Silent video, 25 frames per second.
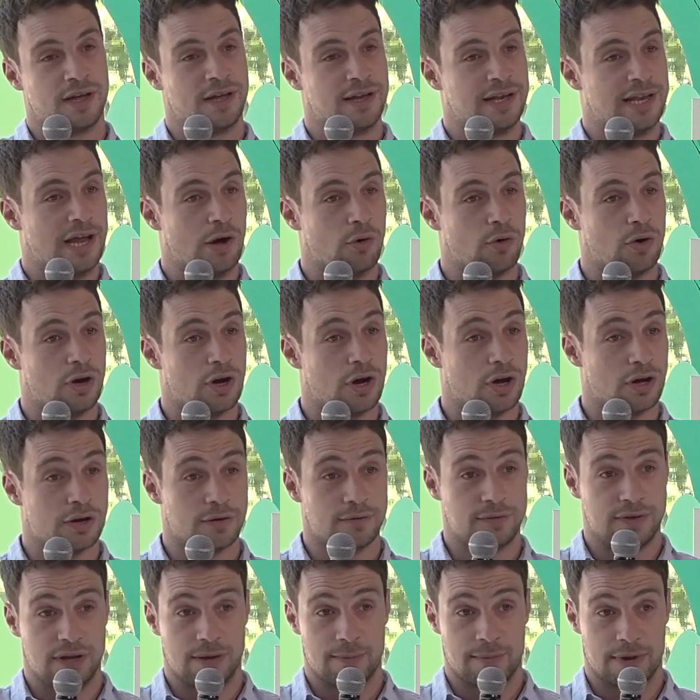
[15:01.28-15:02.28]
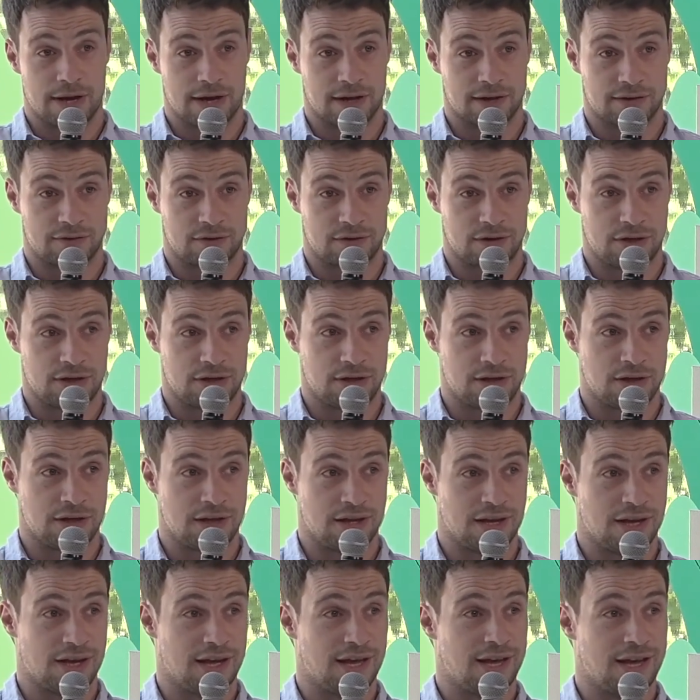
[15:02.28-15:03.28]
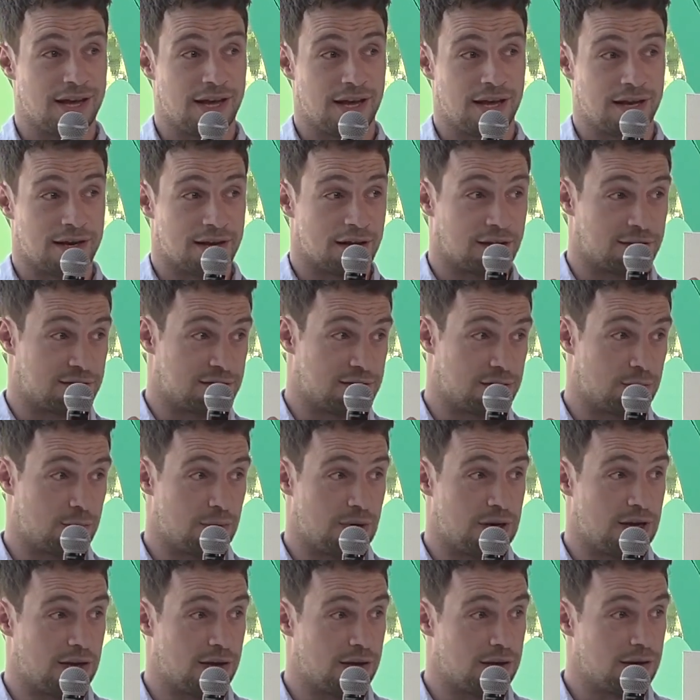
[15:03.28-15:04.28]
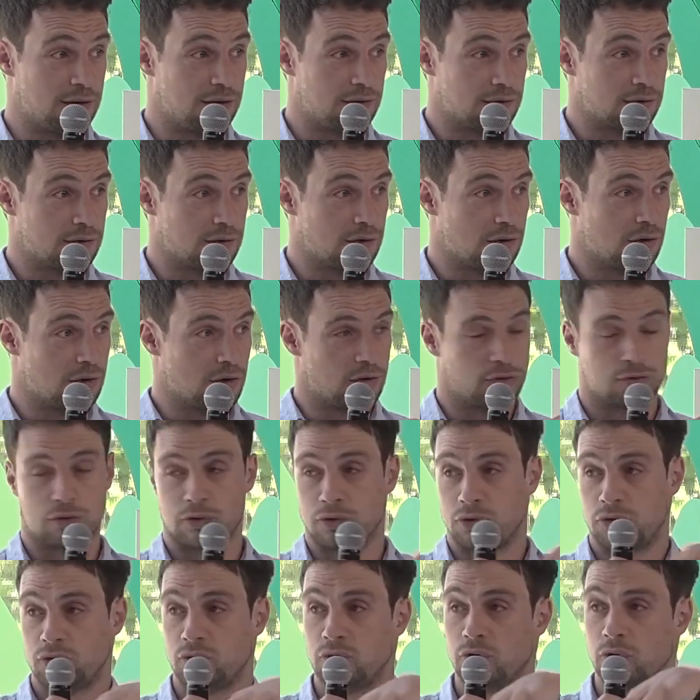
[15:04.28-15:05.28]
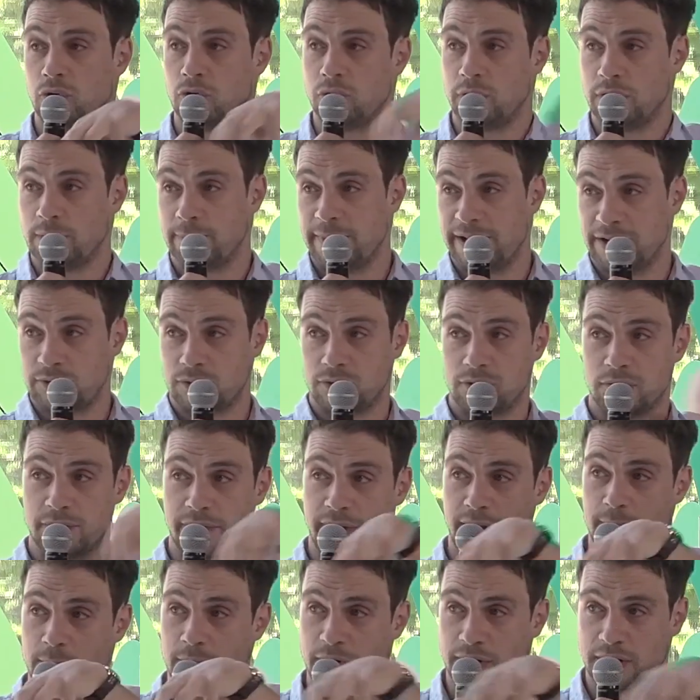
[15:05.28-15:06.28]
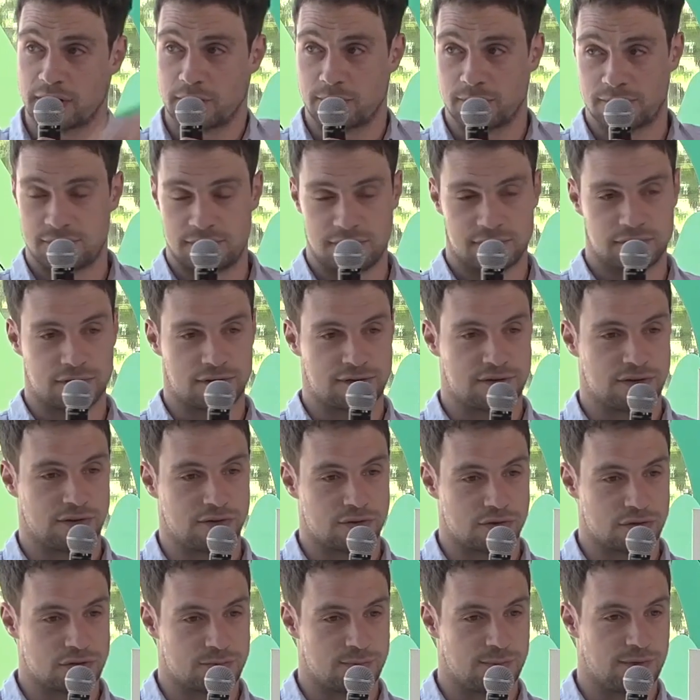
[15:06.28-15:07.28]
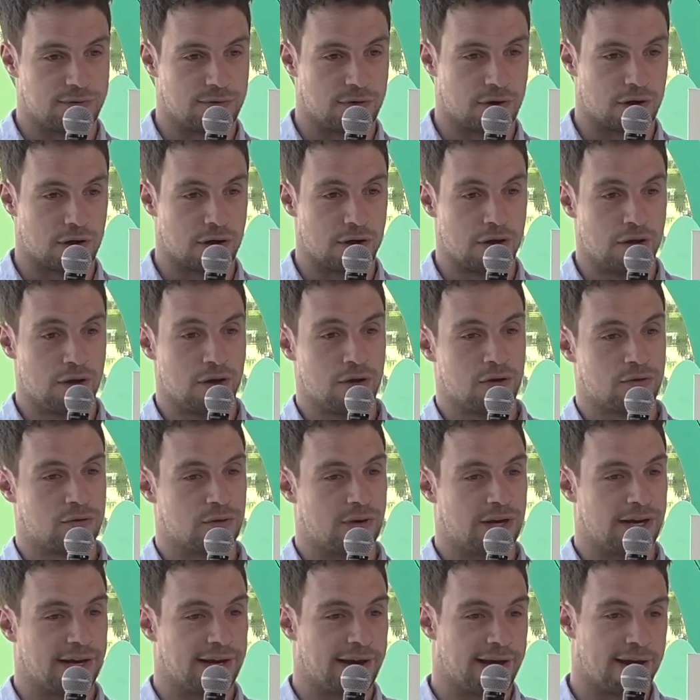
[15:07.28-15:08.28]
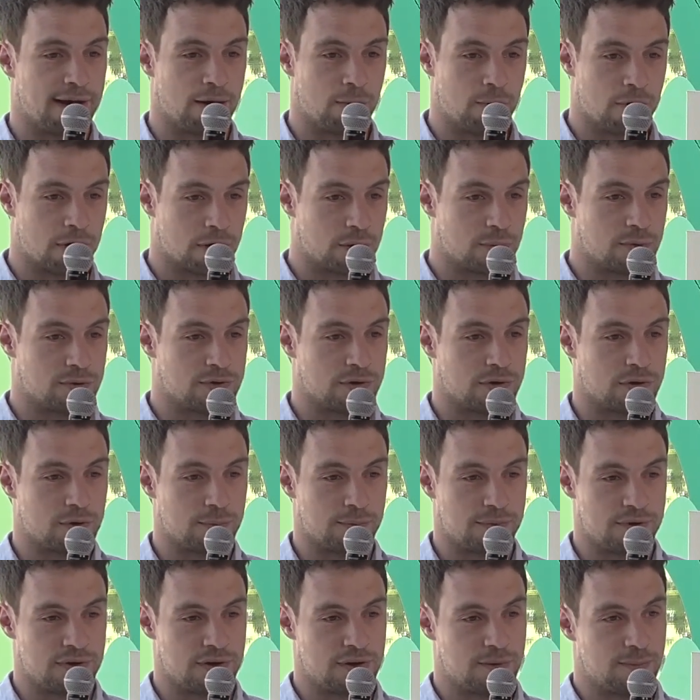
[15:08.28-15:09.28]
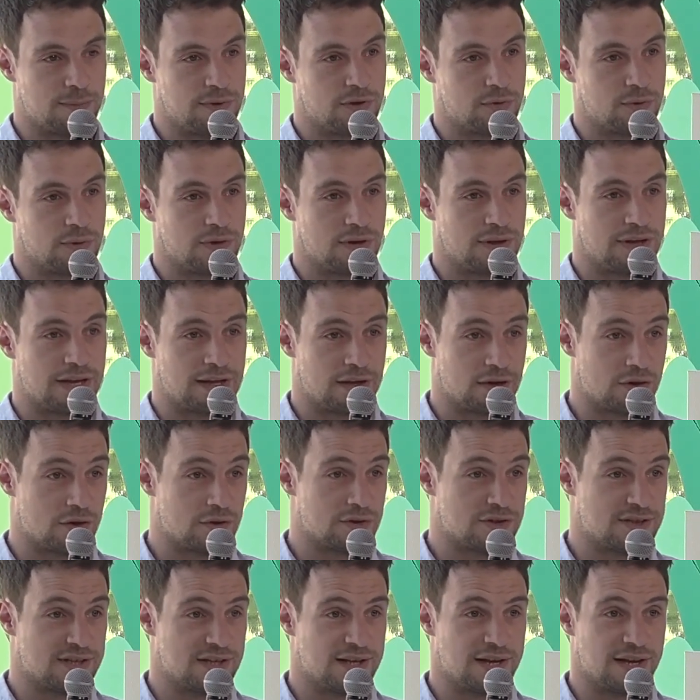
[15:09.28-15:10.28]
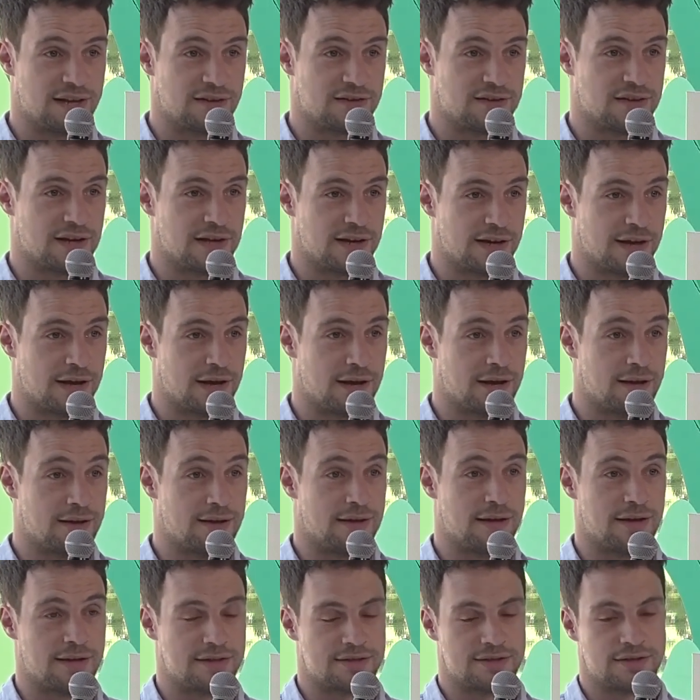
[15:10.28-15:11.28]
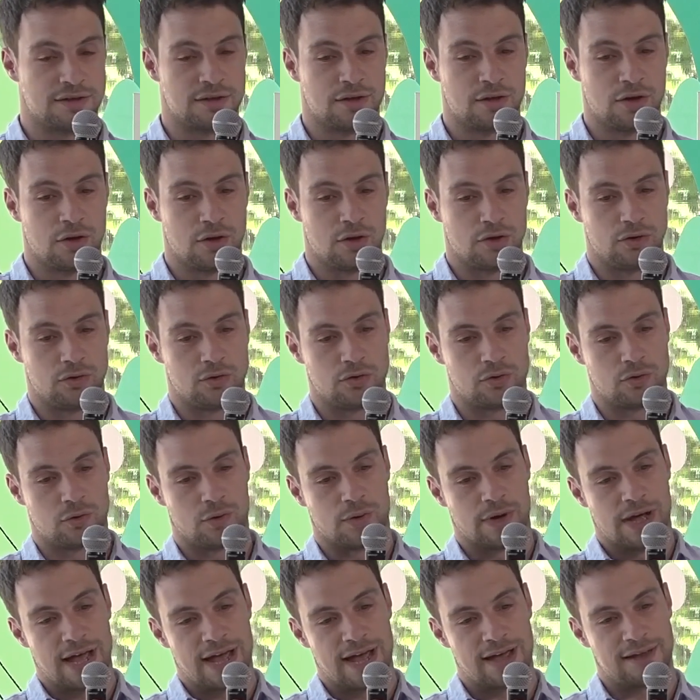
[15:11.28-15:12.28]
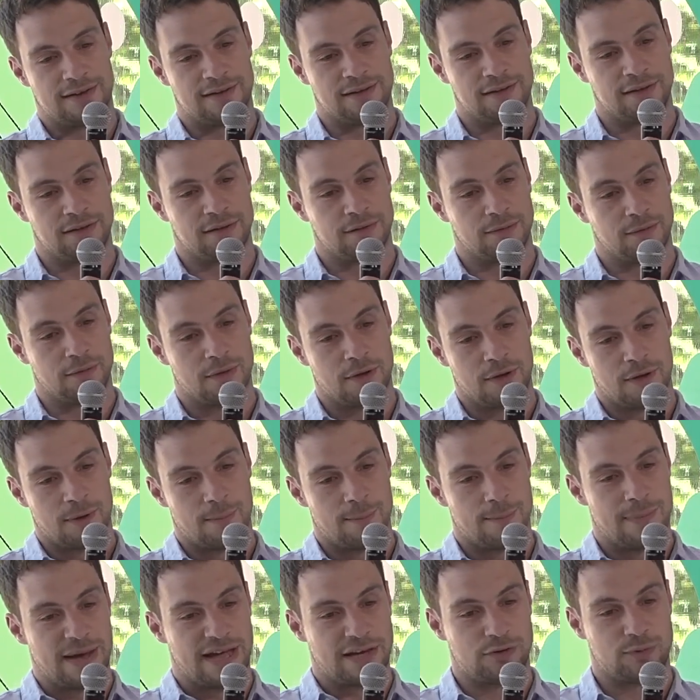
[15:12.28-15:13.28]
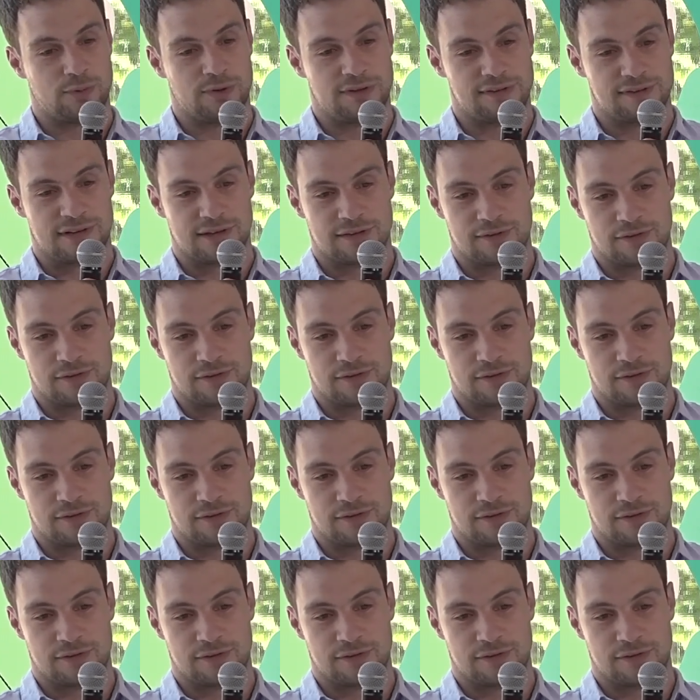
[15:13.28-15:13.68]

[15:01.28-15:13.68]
now a lot of them are actually energy-related. So, you know, going back to the framework I was discussing just before, so like I work with a company in between Netherlands and Nigeria that's, you know, adding batteries and